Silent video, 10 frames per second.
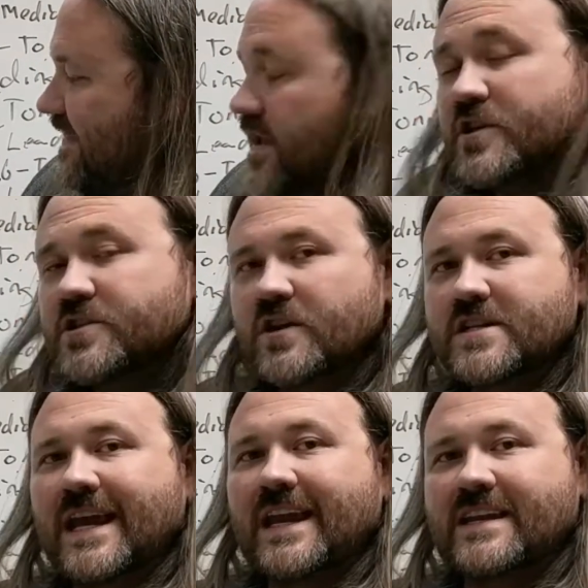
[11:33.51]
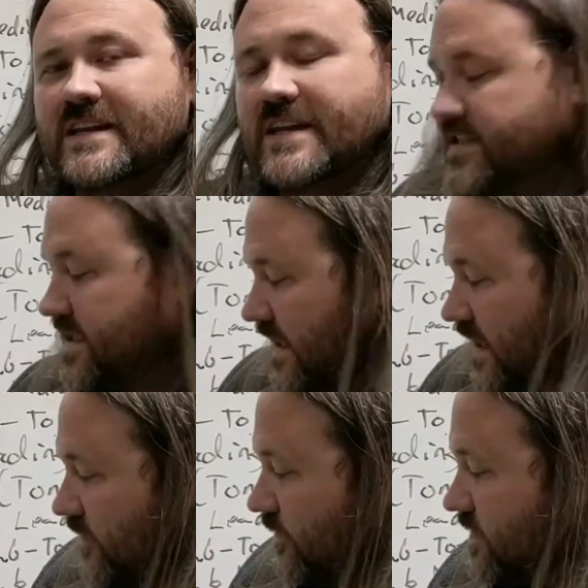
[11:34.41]
Then you start to get into dissonant
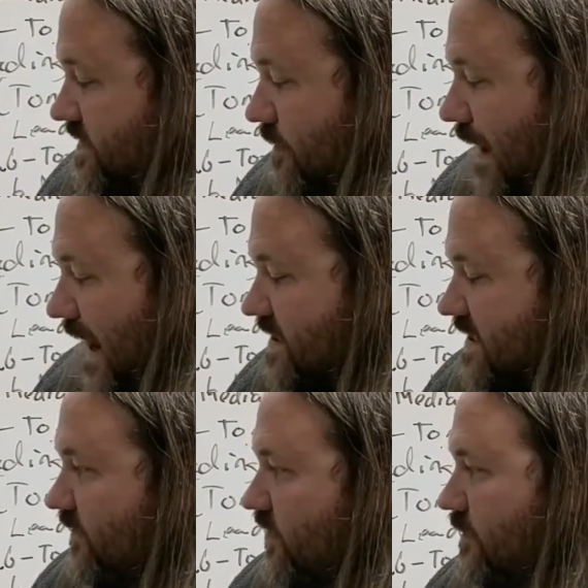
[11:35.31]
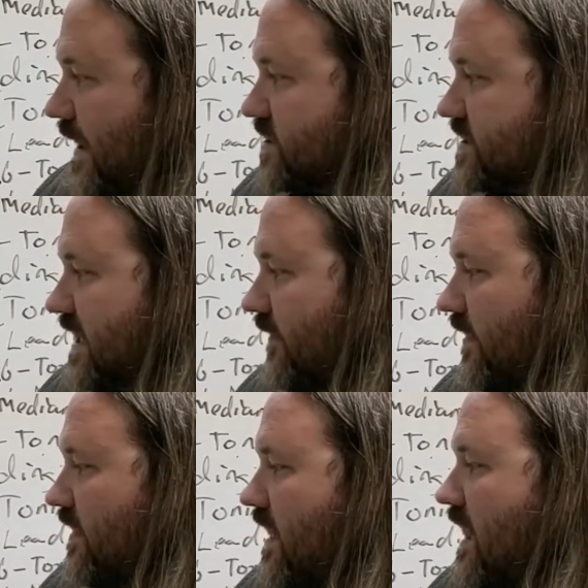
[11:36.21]
intervals. The minor seventh, the major
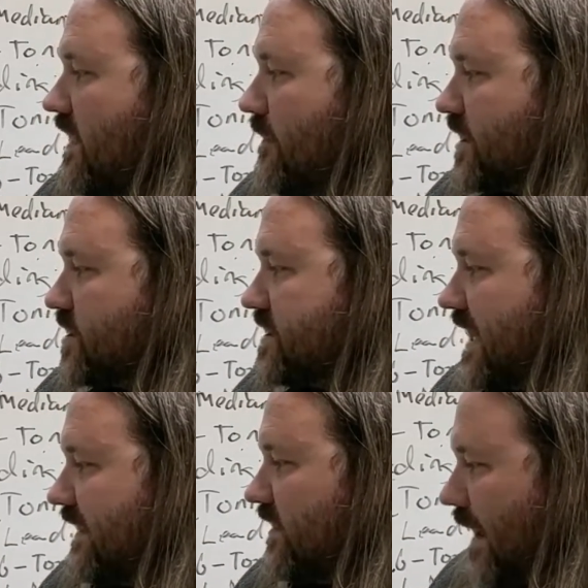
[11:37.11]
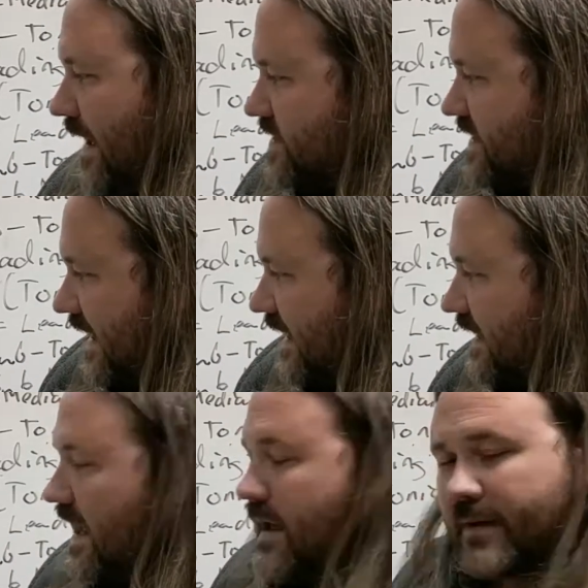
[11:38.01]
seventh, the major second, the minor second.